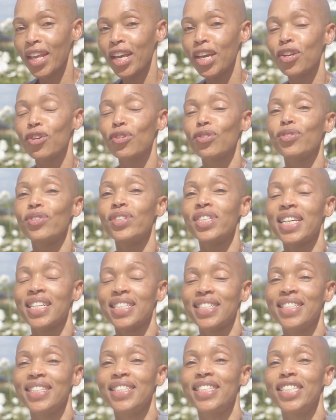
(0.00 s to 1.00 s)
It also
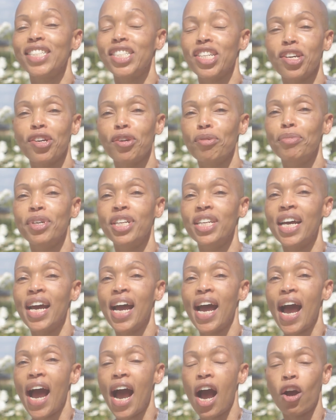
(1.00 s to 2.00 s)
doesn't determine
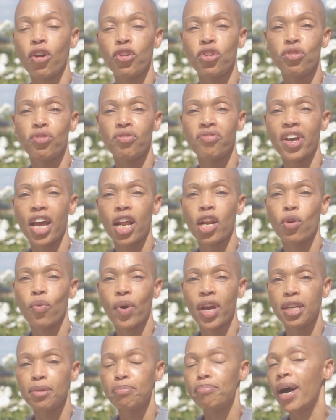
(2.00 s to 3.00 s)
how you
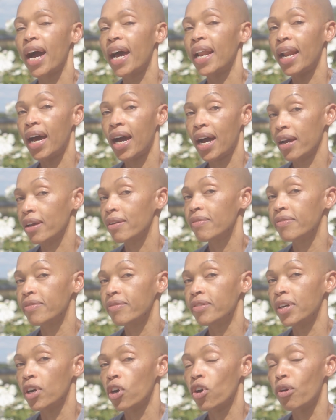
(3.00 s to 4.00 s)
evaluate my life
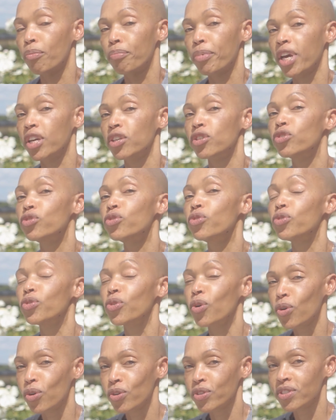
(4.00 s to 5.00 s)
compared to
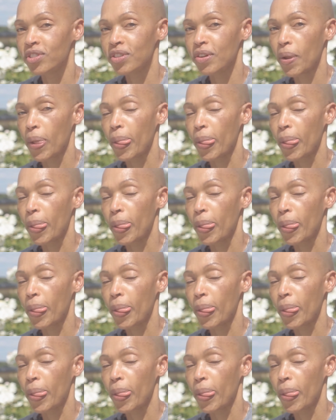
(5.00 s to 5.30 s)
yours.